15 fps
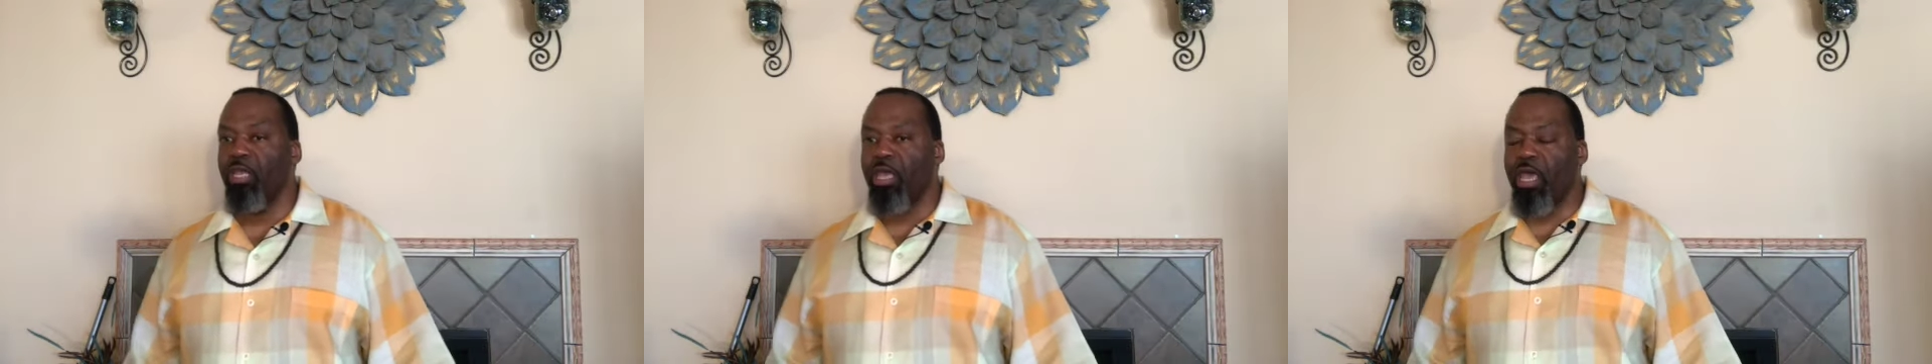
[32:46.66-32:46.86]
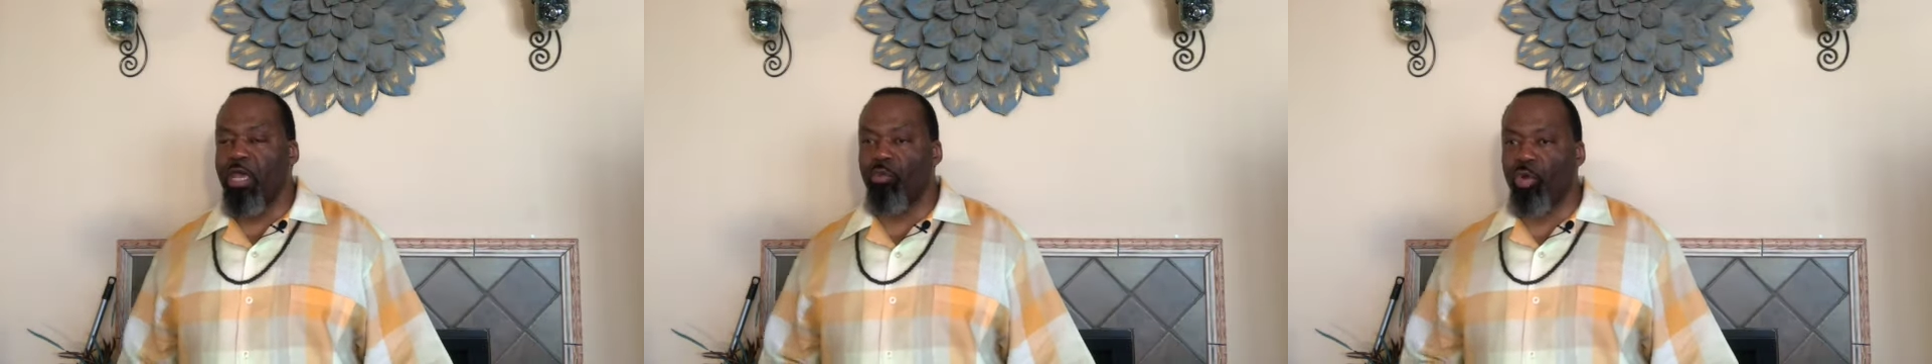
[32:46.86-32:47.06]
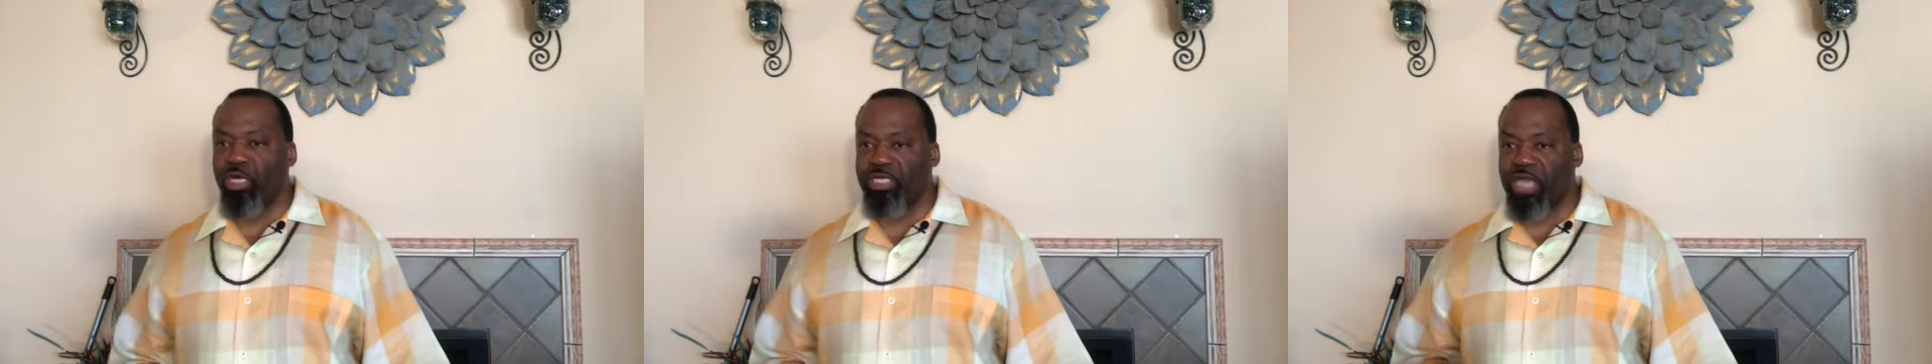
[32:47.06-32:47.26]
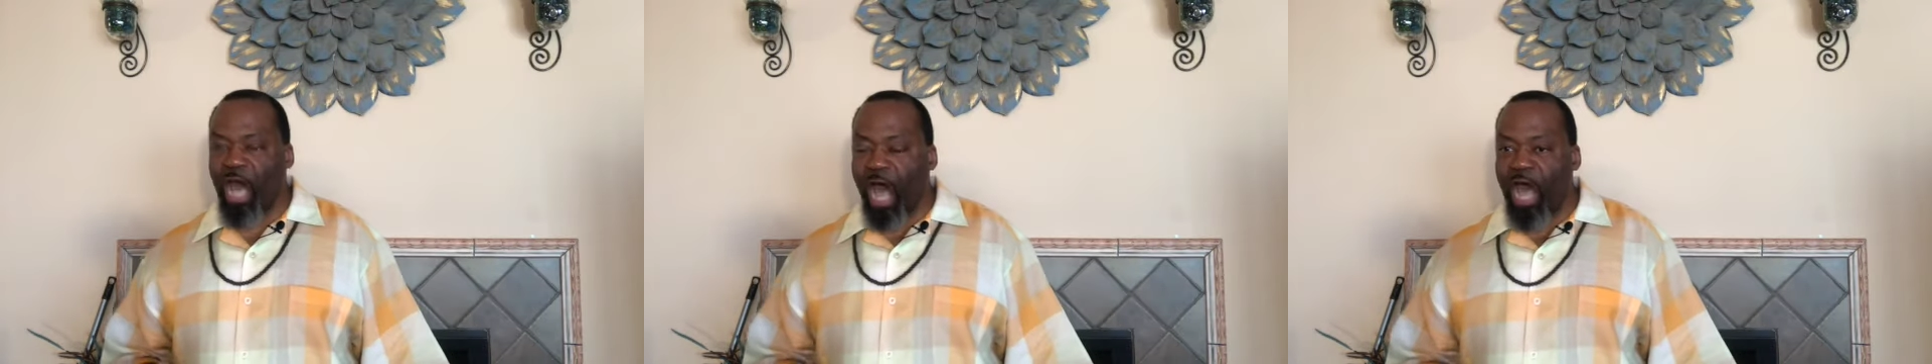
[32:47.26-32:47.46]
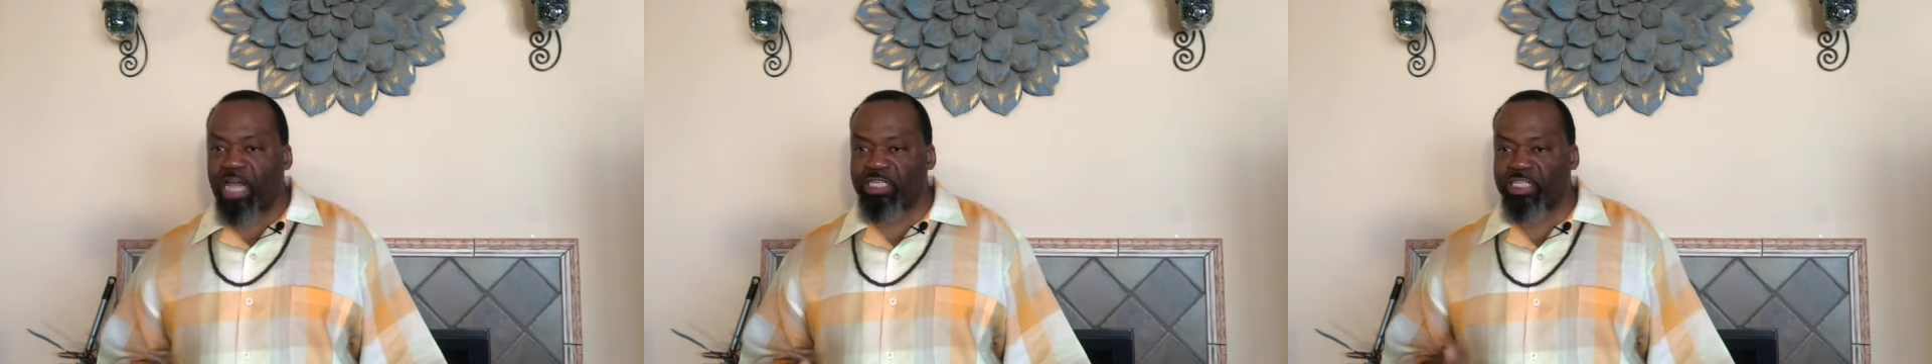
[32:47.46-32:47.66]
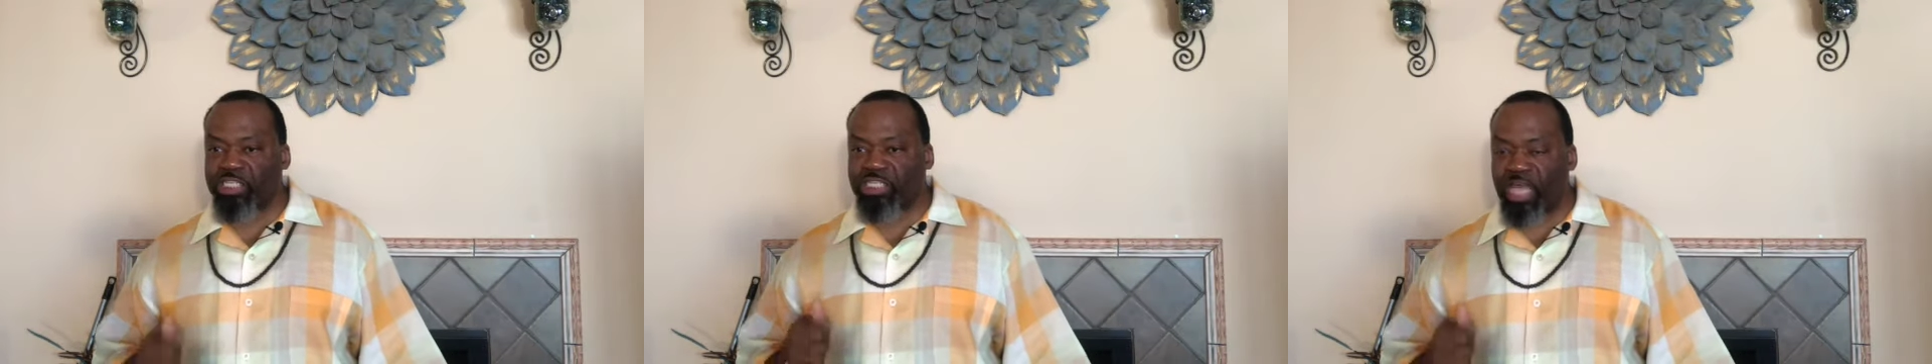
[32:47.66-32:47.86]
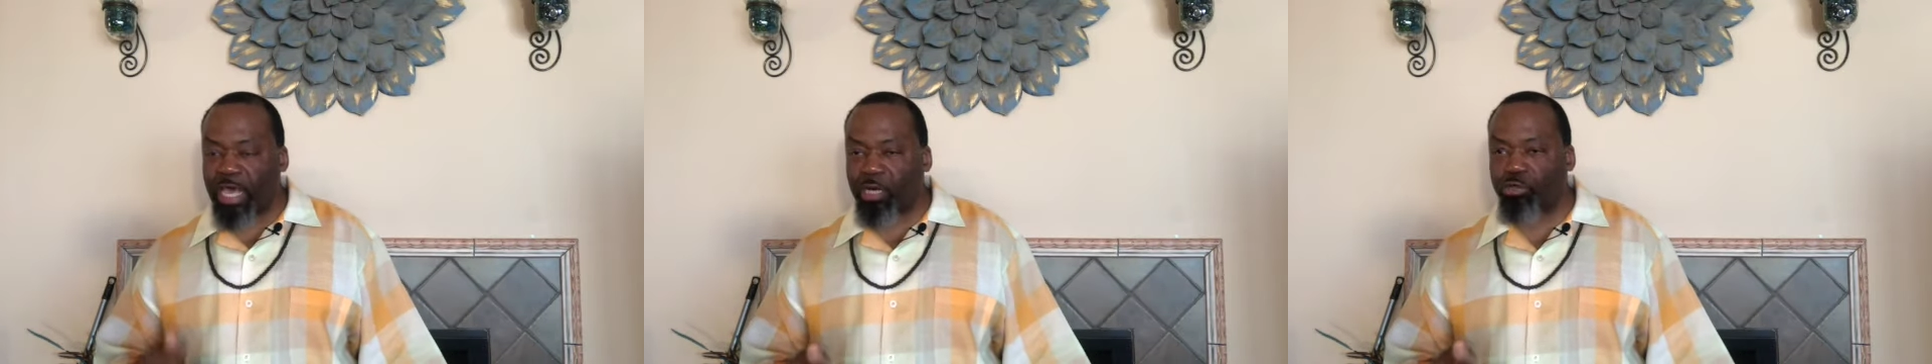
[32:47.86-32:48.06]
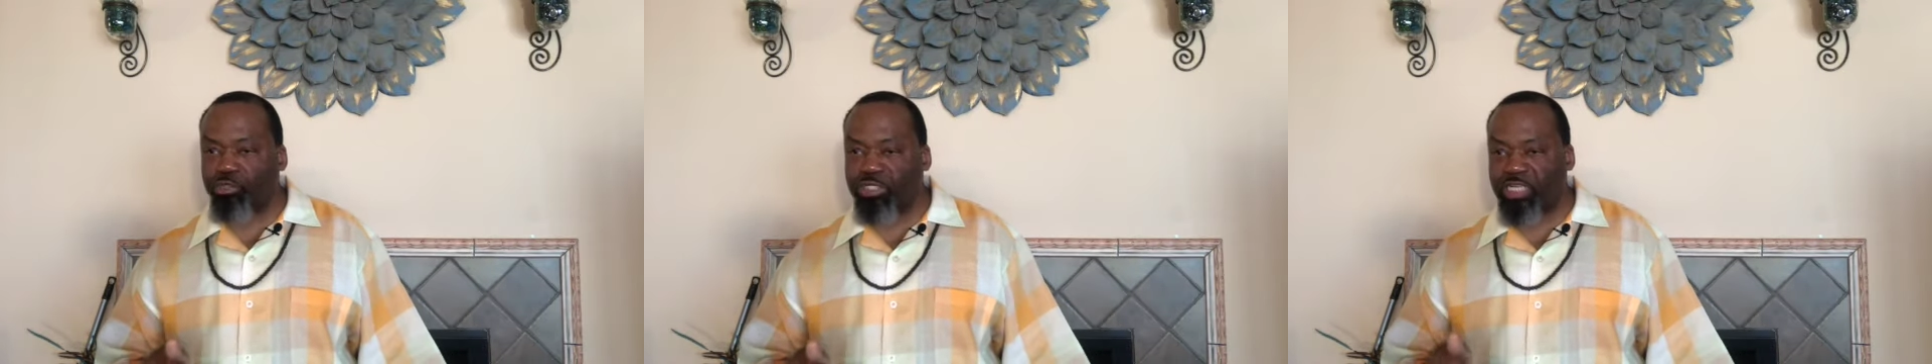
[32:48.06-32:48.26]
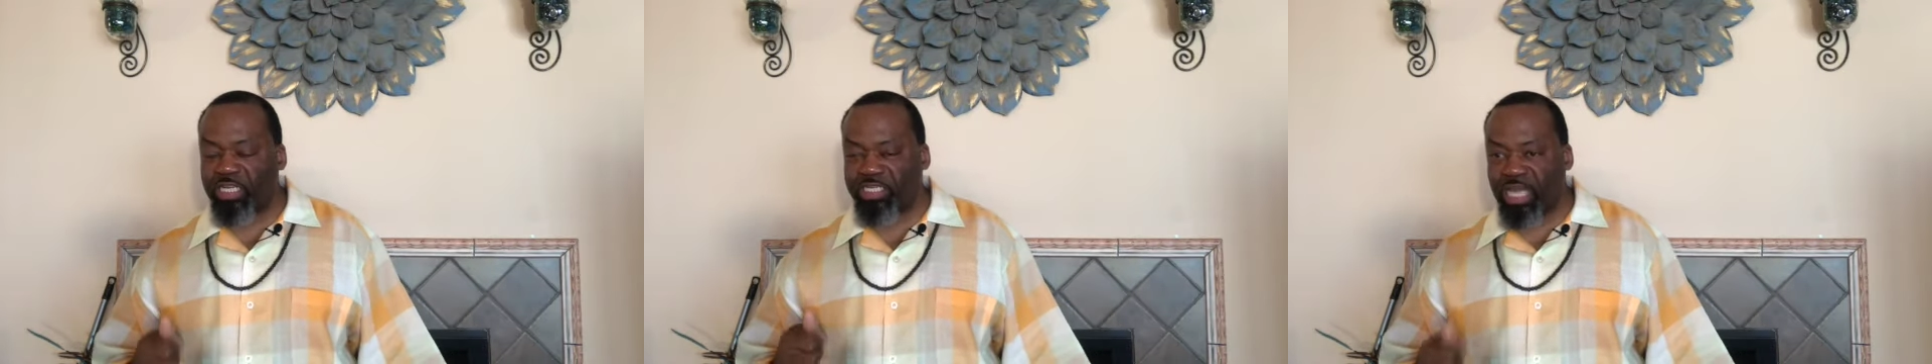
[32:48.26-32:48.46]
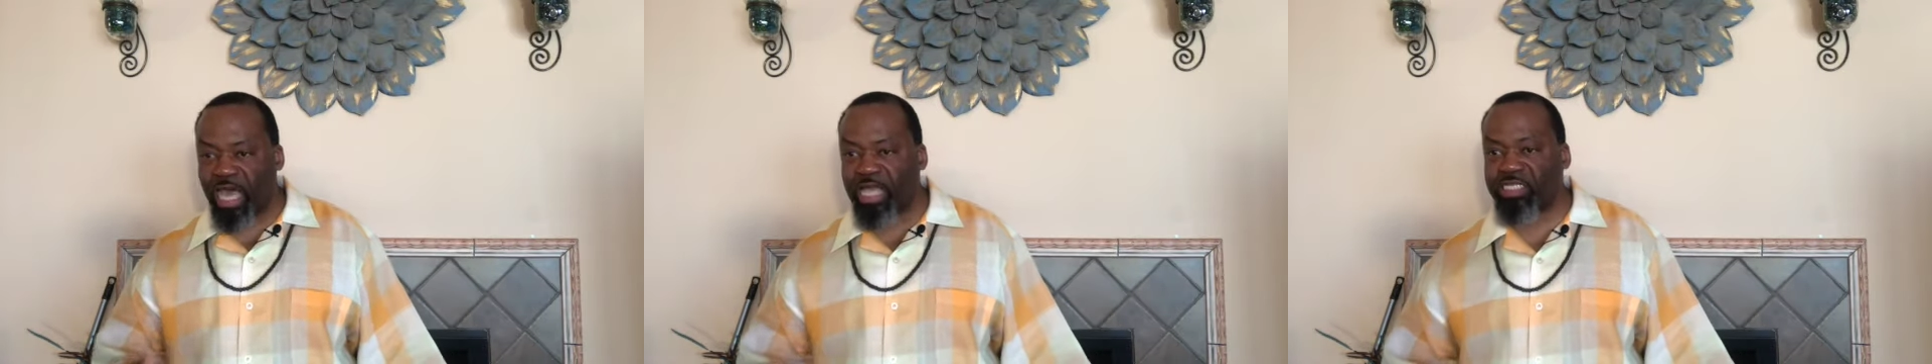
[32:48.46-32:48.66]
And when God settles the
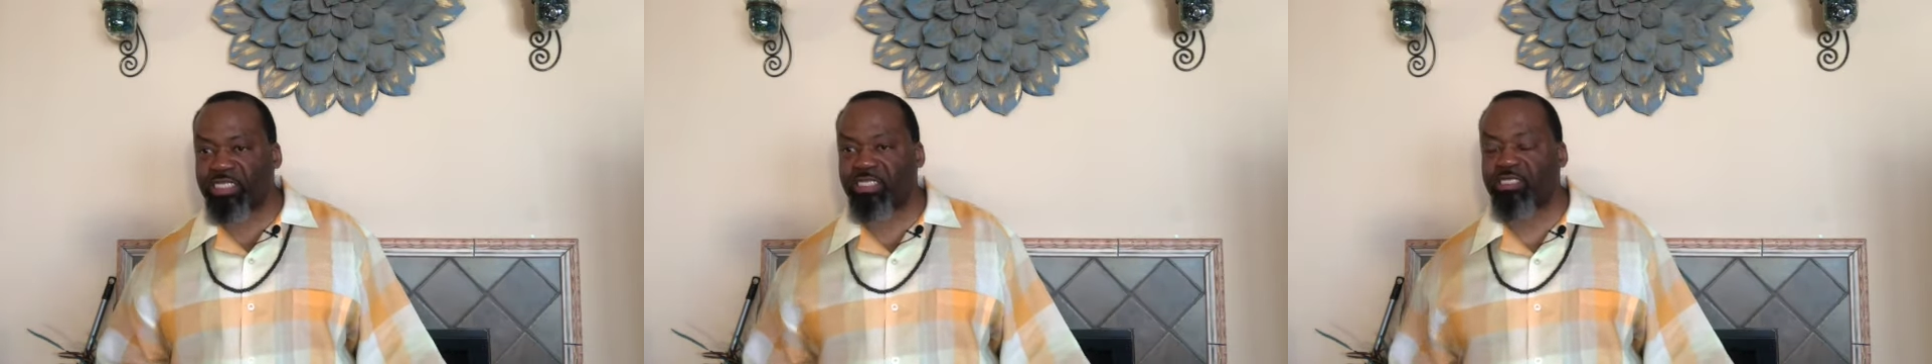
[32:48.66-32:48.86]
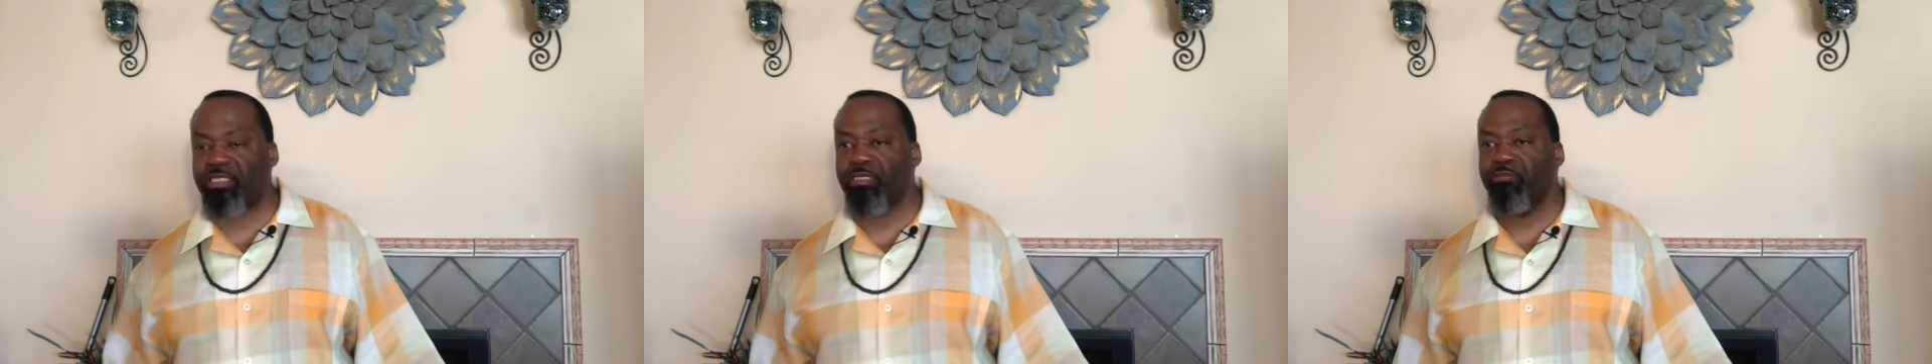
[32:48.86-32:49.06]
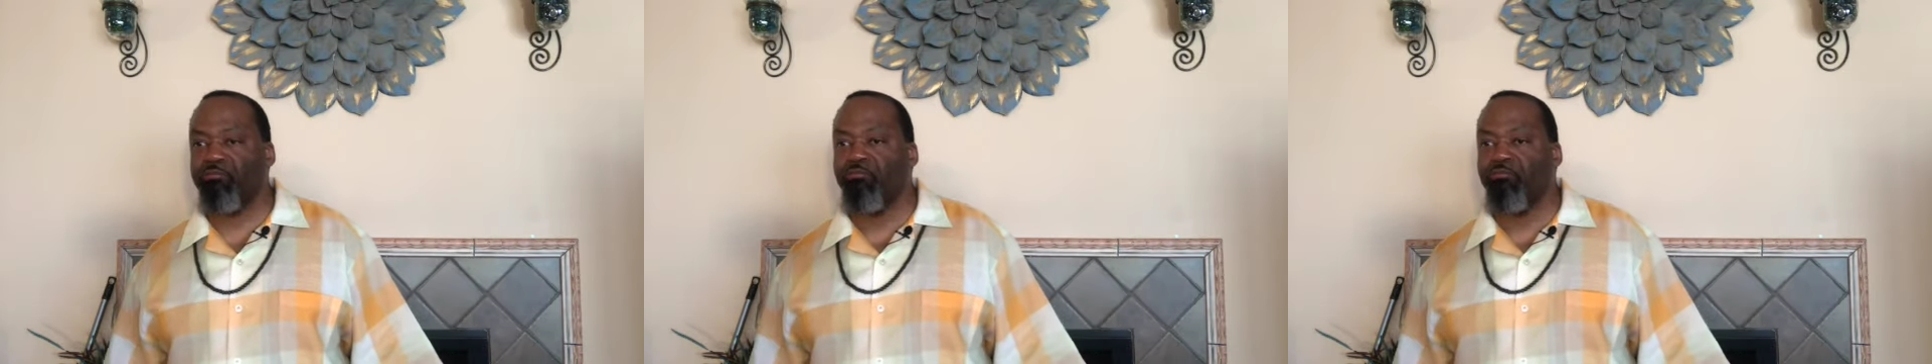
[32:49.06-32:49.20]
dust,